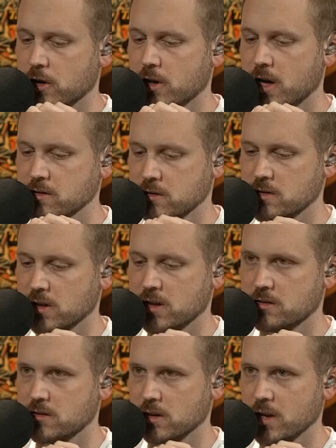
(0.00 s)
Kirk Cousins
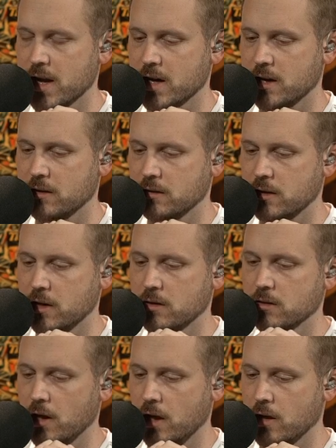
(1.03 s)
against Atlanta.
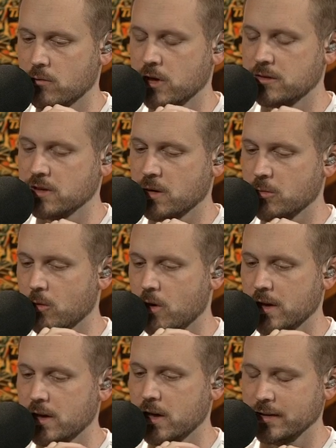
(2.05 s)
Yep. Uh, reason number
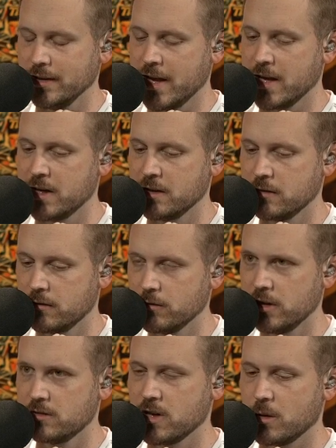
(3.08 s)
one, Atlanta.
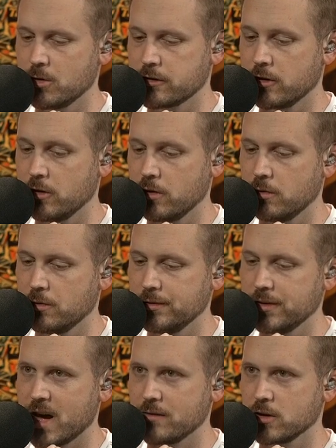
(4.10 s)
Yep. Reason number two,
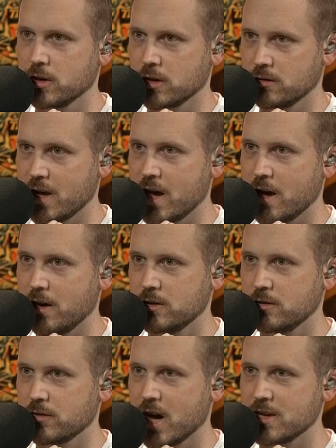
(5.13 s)
is Dalvin that, Cook is out, and
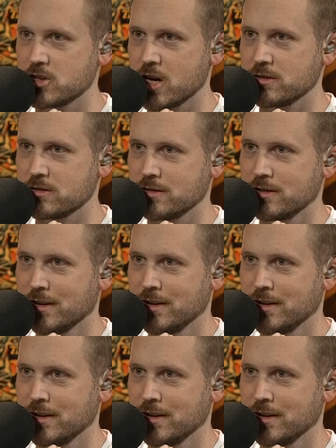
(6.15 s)
oh, you've got just.